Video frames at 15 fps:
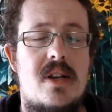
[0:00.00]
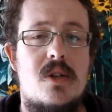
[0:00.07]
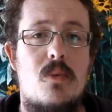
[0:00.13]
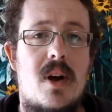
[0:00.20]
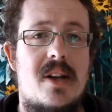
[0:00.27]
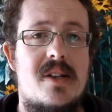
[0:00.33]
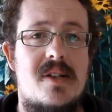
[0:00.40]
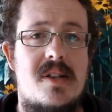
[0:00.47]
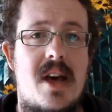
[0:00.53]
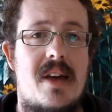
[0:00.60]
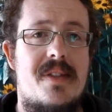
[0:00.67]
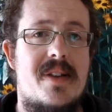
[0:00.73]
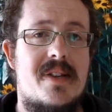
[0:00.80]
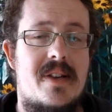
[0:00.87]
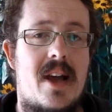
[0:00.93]
As well as
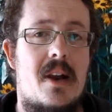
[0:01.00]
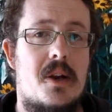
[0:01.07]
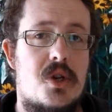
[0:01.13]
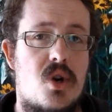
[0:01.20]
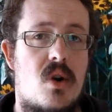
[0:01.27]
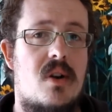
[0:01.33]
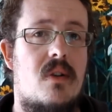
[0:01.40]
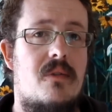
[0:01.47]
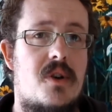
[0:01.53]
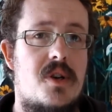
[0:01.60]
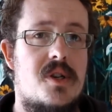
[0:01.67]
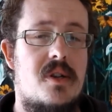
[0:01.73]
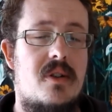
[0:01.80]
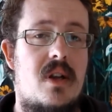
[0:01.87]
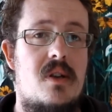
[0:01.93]
that, there's an electronic
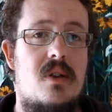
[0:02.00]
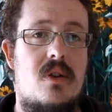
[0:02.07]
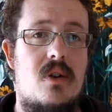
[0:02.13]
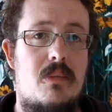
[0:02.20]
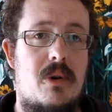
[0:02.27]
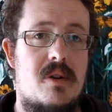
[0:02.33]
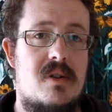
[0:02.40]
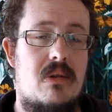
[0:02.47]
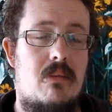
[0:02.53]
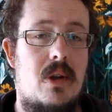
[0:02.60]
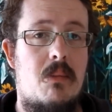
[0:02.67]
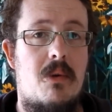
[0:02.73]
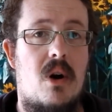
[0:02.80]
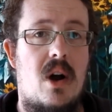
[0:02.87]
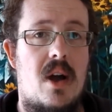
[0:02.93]
version that you could possibly
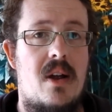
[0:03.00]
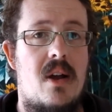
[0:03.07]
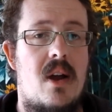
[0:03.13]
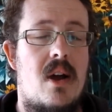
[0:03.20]
buy,